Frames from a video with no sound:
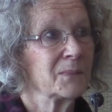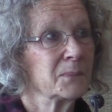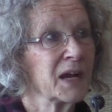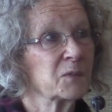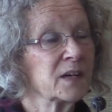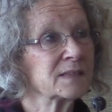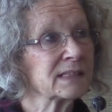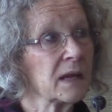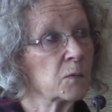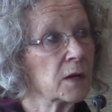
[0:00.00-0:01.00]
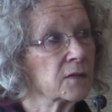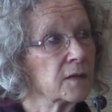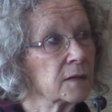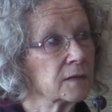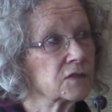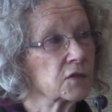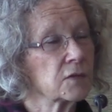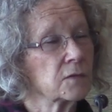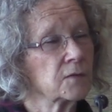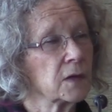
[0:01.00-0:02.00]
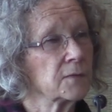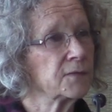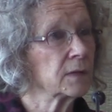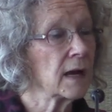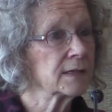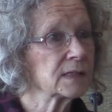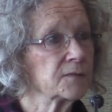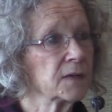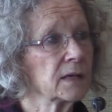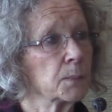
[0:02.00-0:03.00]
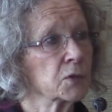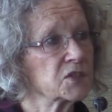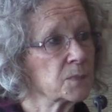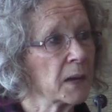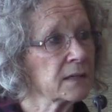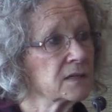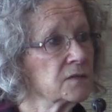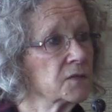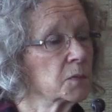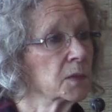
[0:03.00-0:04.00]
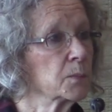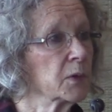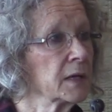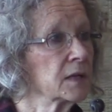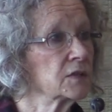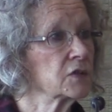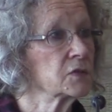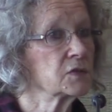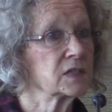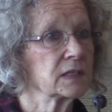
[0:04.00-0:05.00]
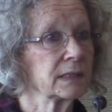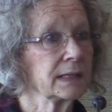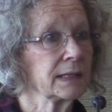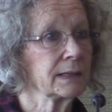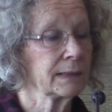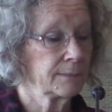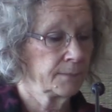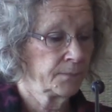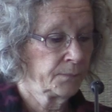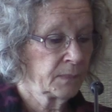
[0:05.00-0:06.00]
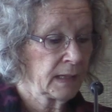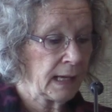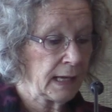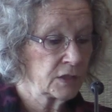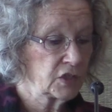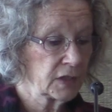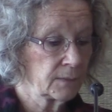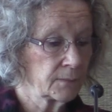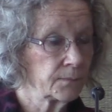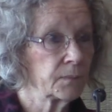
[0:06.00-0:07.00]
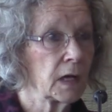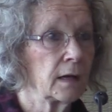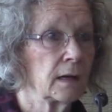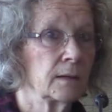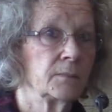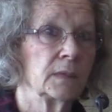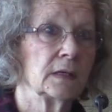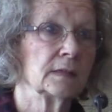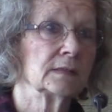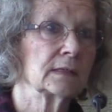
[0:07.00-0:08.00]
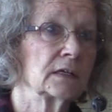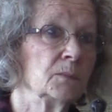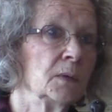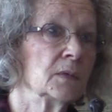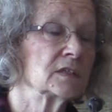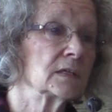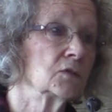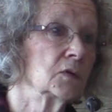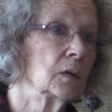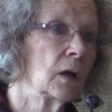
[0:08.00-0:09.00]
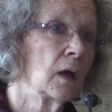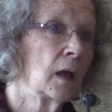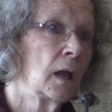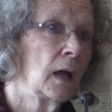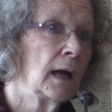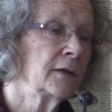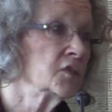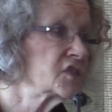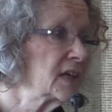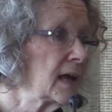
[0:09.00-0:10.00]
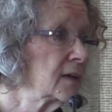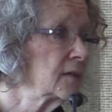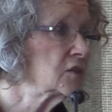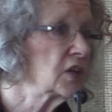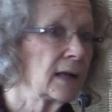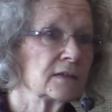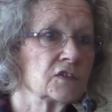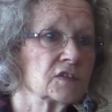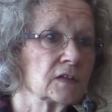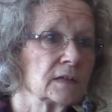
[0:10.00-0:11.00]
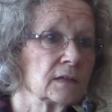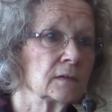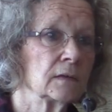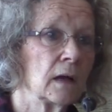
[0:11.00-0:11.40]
But I want to say what the sort of philosophy, a perspective that we bring to studying aging is a commitment to understanding the challenges and